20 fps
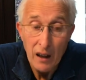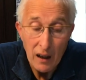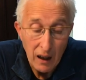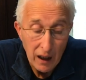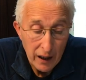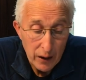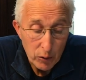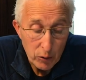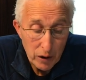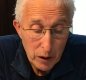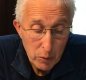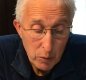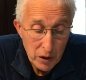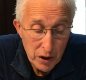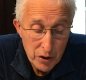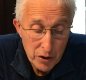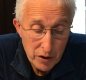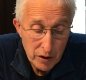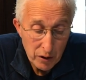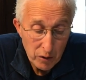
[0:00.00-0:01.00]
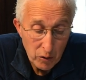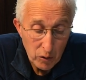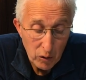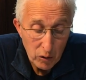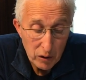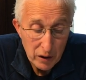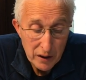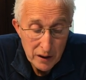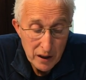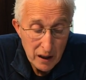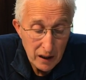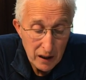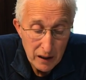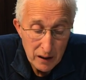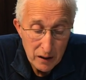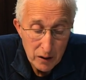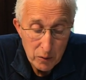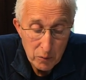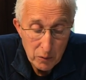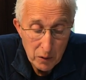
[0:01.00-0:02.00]
I only wish that all the
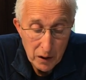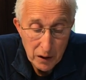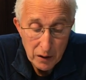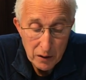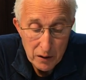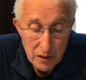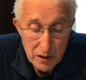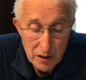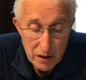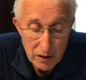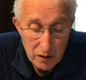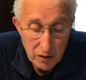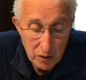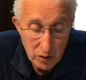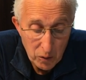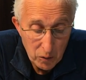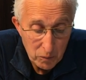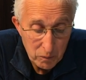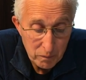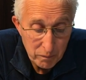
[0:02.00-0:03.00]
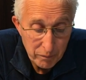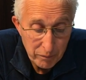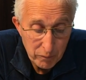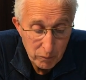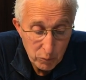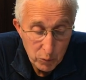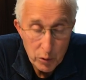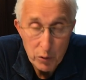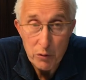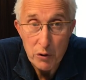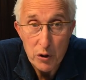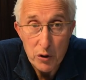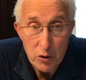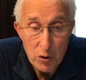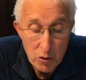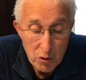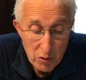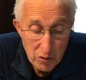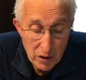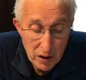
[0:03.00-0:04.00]
tired workers at home would
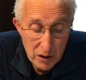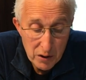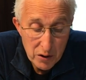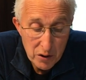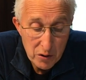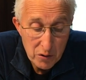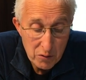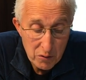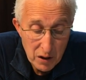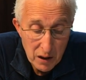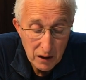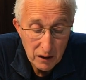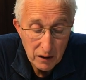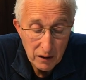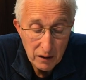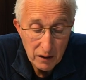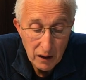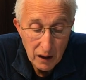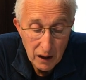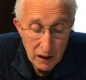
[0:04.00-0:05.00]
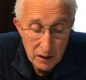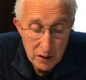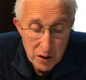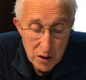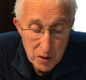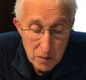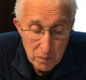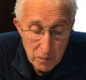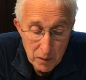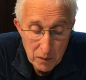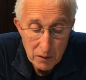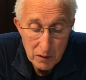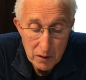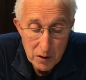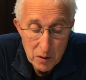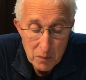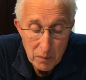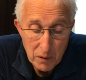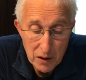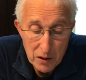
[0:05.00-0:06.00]
renew their strength and
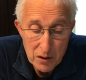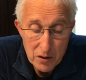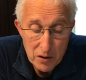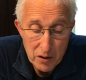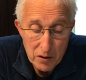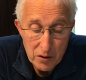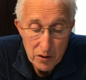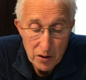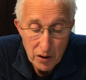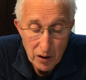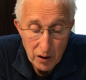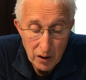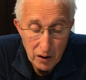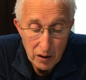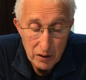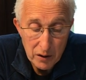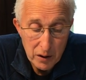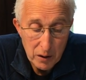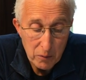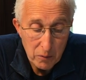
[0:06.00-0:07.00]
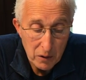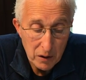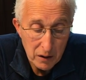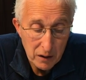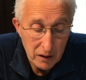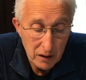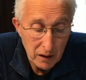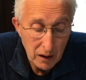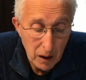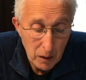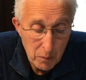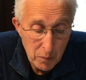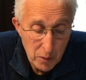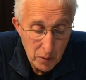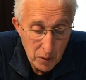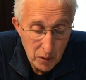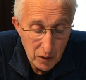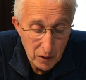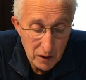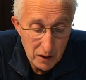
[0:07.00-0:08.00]
spirits by such holiday work
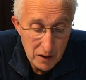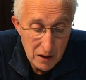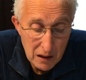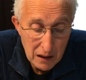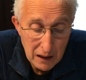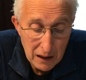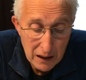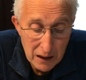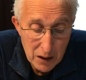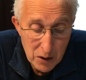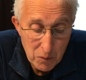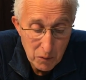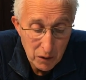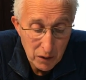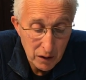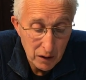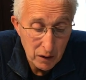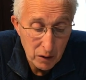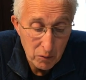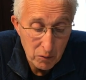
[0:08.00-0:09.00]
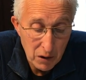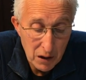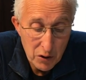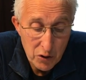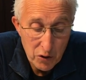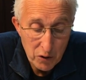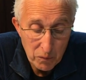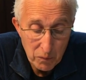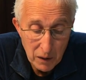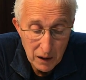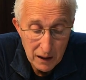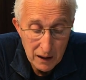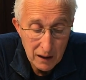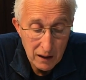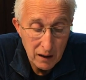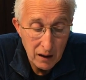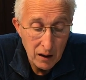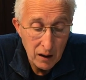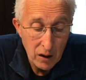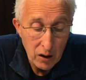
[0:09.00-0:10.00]
abroad as lies within the reach of many
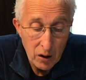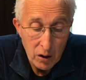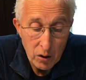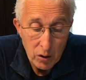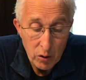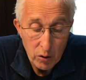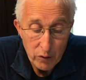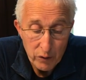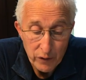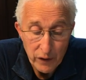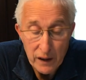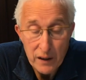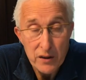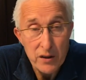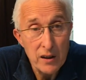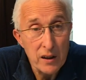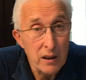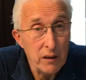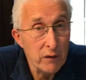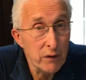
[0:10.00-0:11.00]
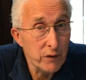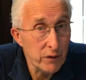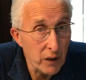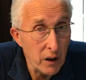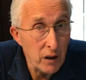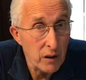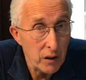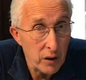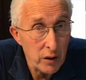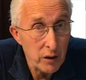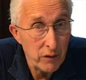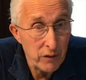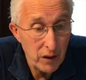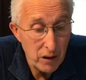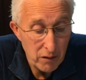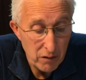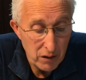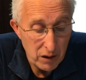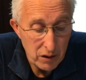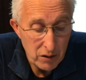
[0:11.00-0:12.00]
who fancy it far out of
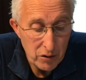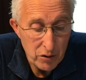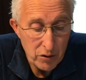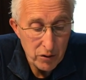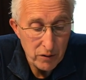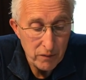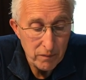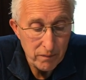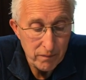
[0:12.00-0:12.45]
their reach.